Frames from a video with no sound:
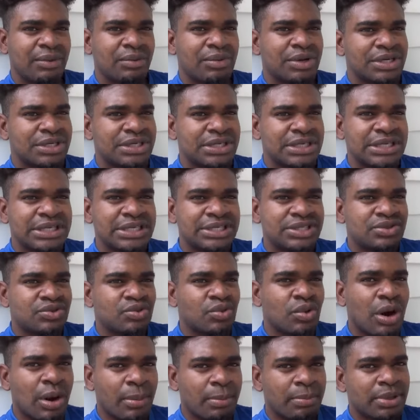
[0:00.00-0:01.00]
I wanted to hit
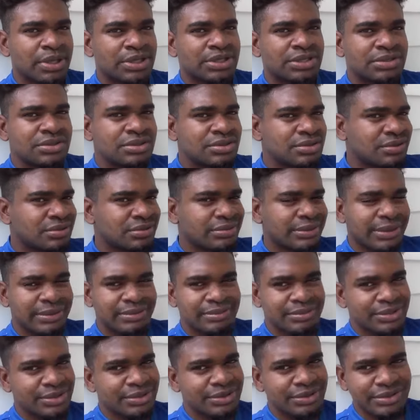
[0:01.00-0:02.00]
you up but you
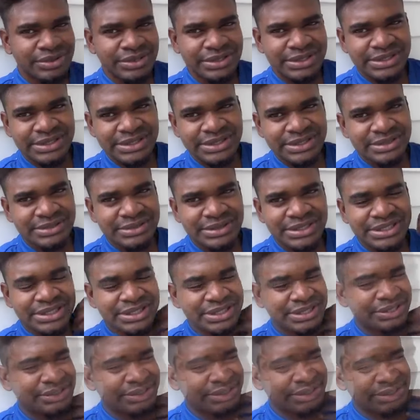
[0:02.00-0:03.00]
you know this
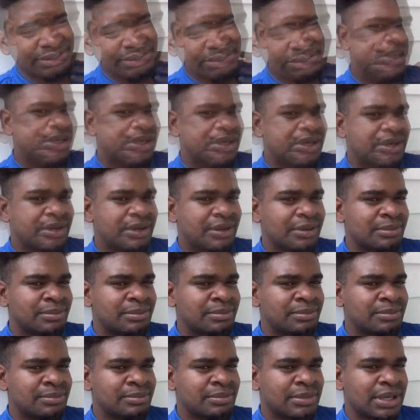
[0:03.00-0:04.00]
situation already
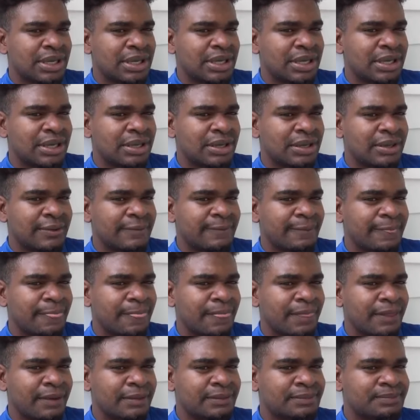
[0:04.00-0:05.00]
um i um